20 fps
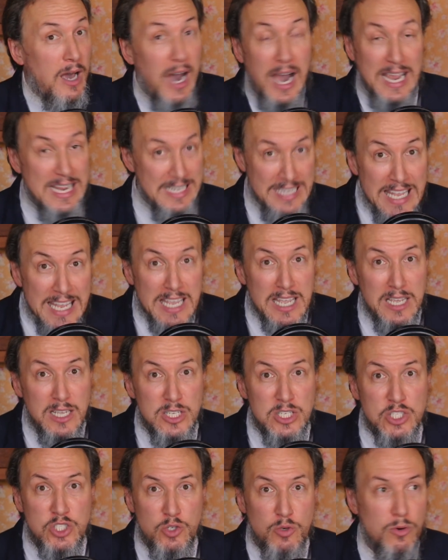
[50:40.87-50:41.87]

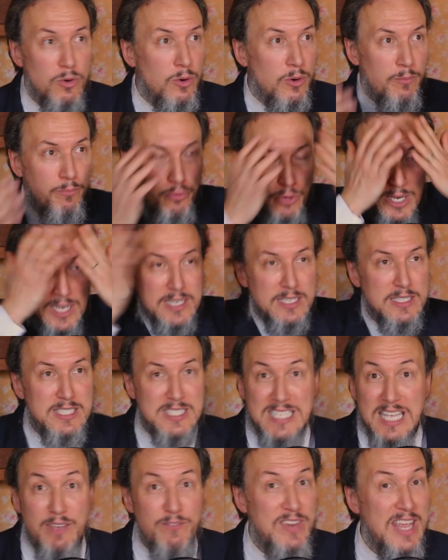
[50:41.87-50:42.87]
ideas or
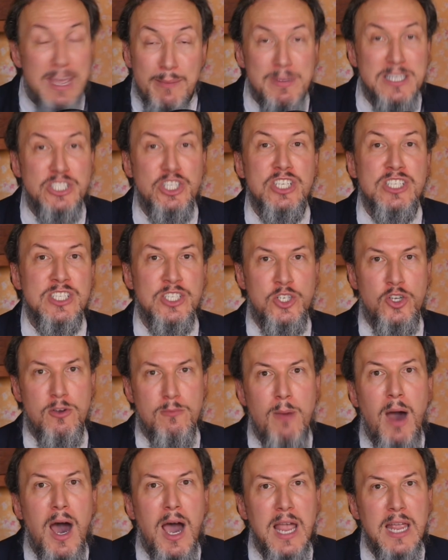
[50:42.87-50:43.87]
preconceived images in
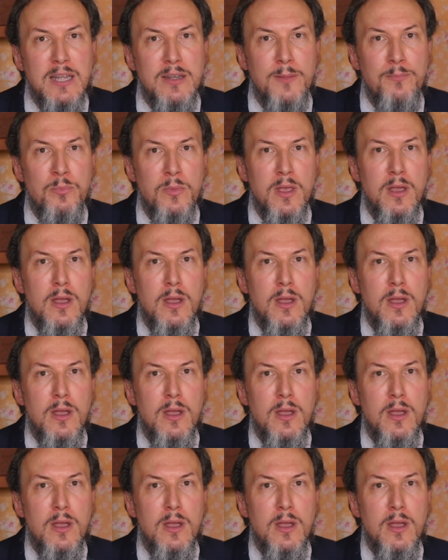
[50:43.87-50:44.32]
your mind,